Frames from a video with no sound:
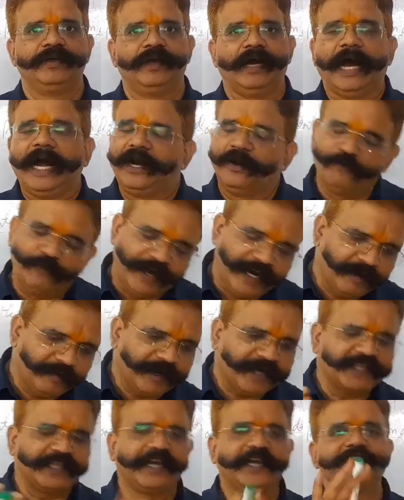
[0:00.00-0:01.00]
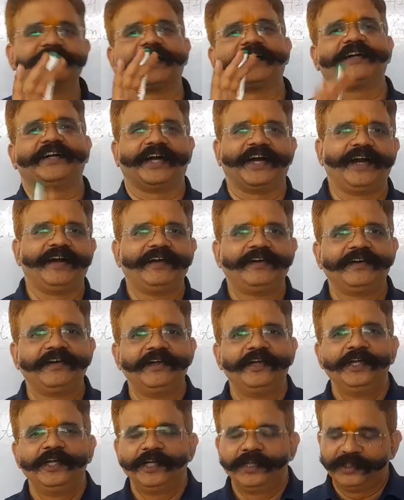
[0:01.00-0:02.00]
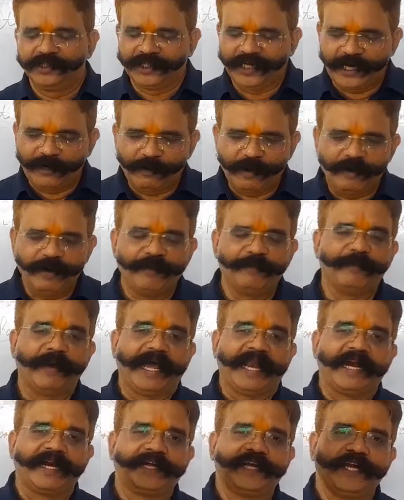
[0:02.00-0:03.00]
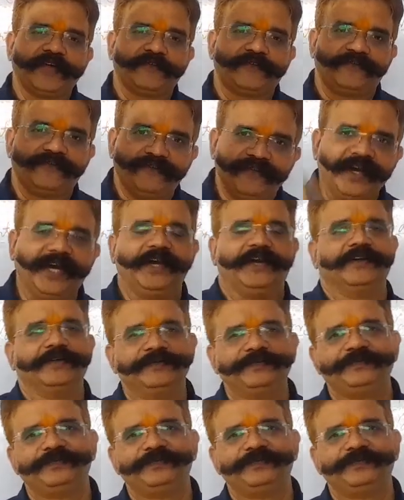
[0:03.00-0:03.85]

And whenever there is a current, there will be magnetic field.